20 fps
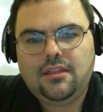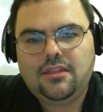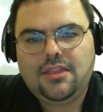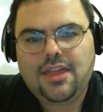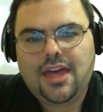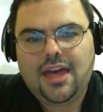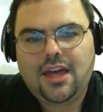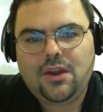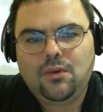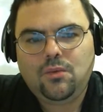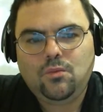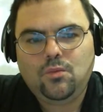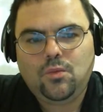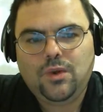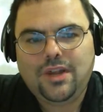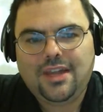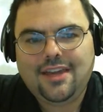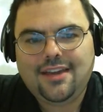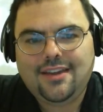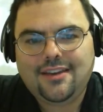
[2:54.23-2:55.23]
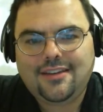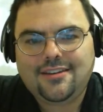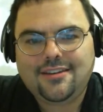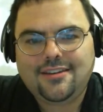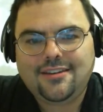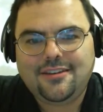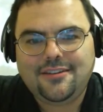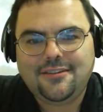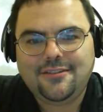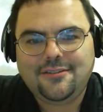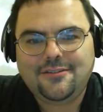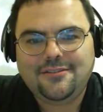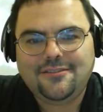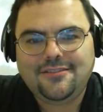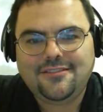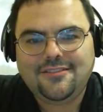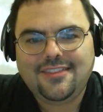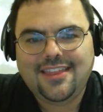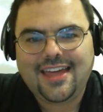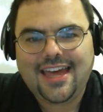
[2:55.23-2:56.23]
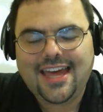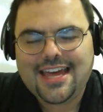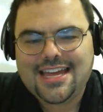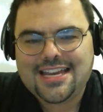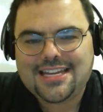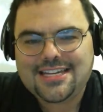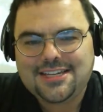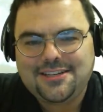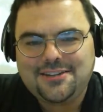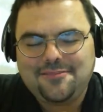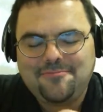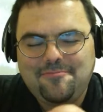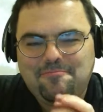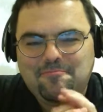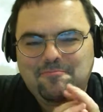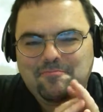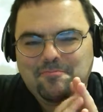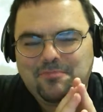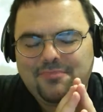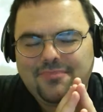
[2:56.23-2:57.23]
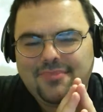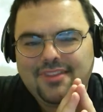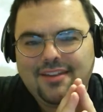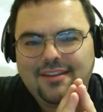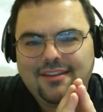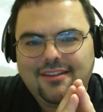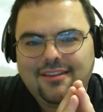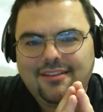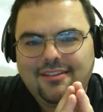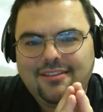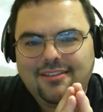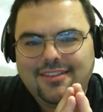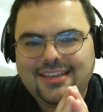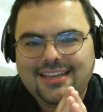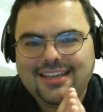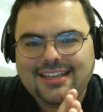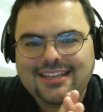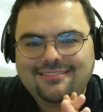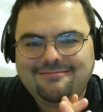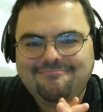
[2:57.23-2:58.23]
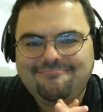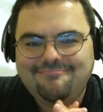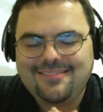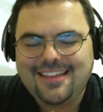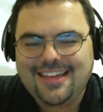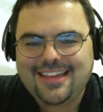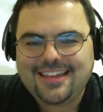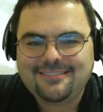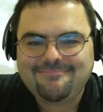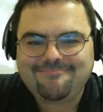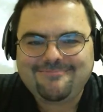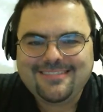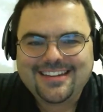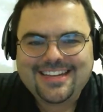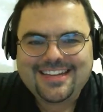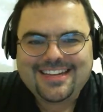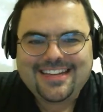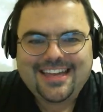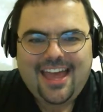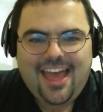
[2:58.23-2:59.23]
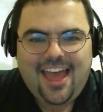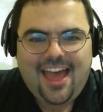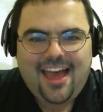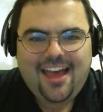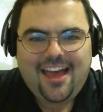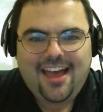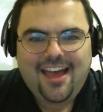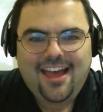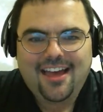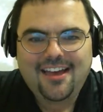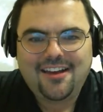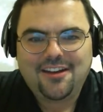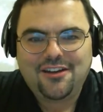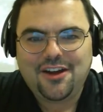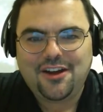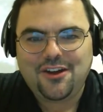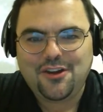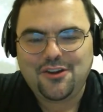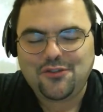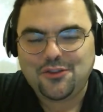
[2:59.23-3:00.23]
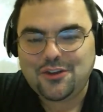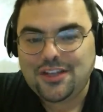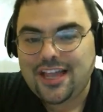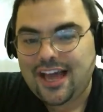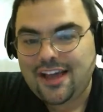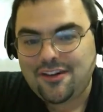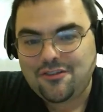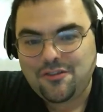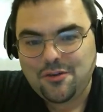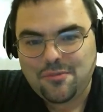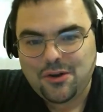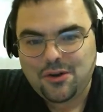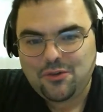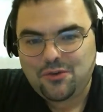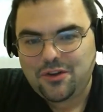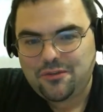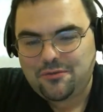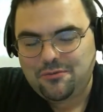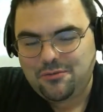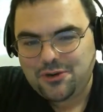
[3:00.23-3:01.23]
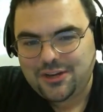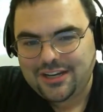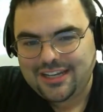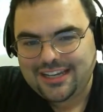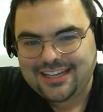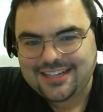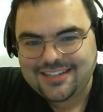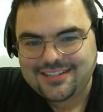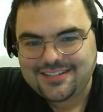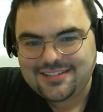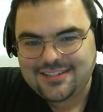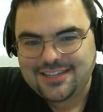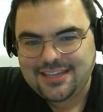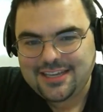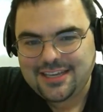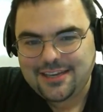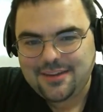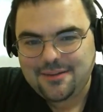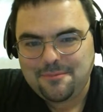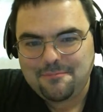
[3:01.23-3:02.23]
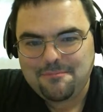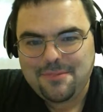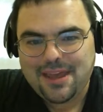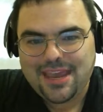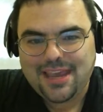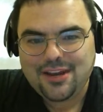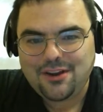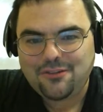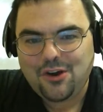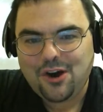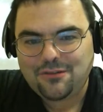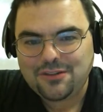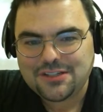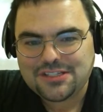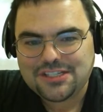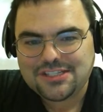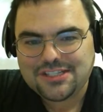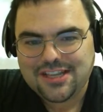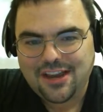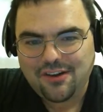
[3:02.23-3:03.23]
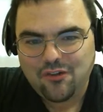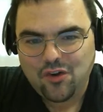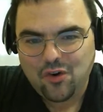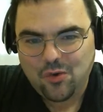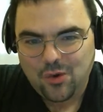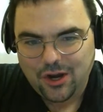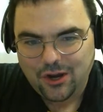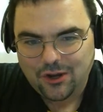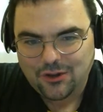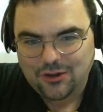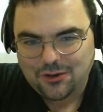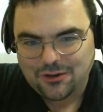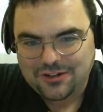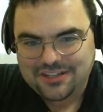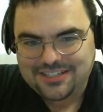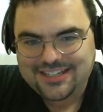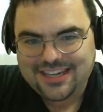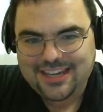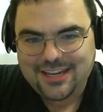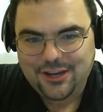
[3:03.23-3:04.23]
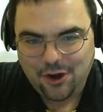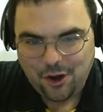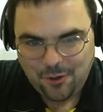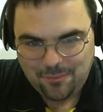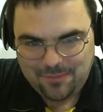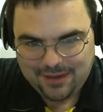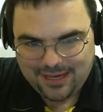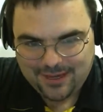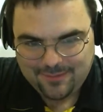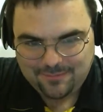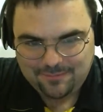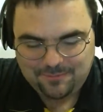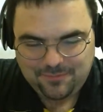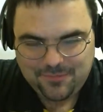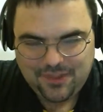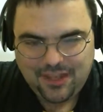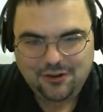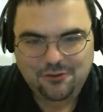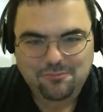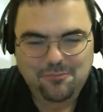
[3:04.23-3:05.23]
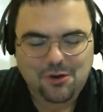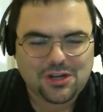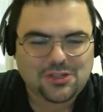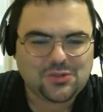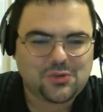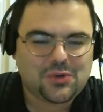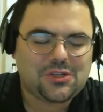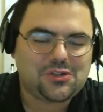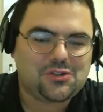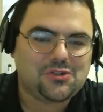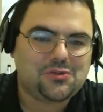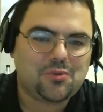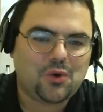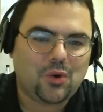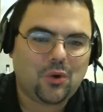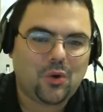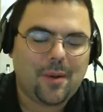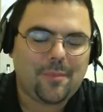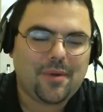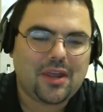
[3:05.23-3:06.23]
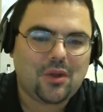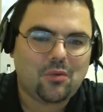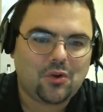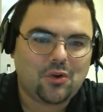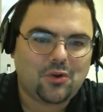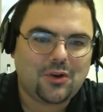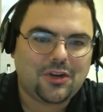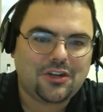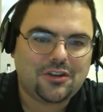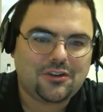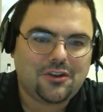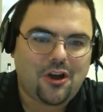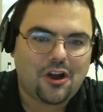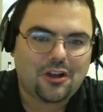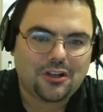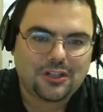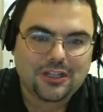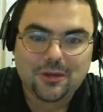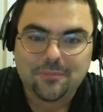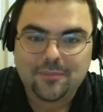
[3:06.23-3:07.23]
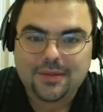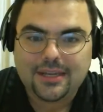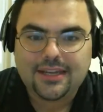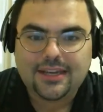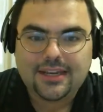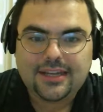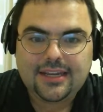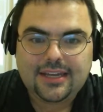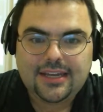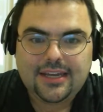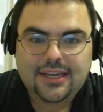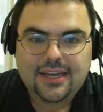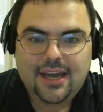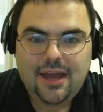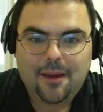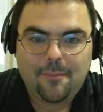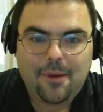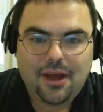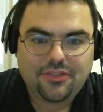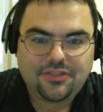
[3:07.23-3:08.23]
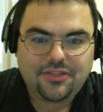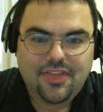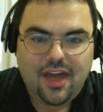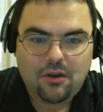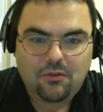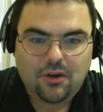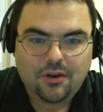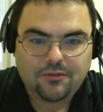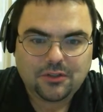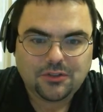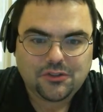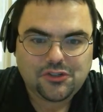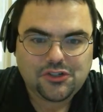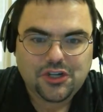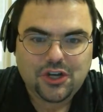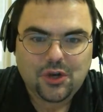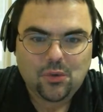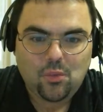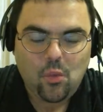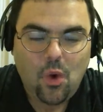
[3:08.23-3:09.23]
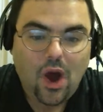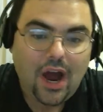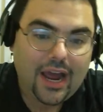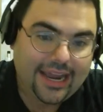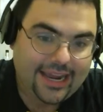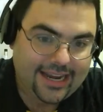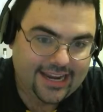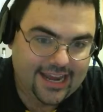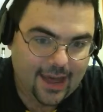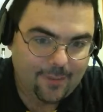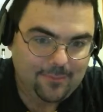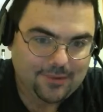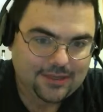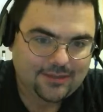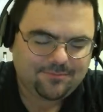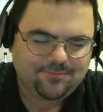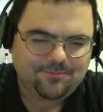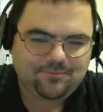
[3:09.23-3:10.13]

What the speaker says: that we get that thing that, for lack of a better way of putting it, is the bane of offices everywhere, known as ERP, Enterprise Resource Programming. And we're going to talk a little bit about that revolution and why it happened.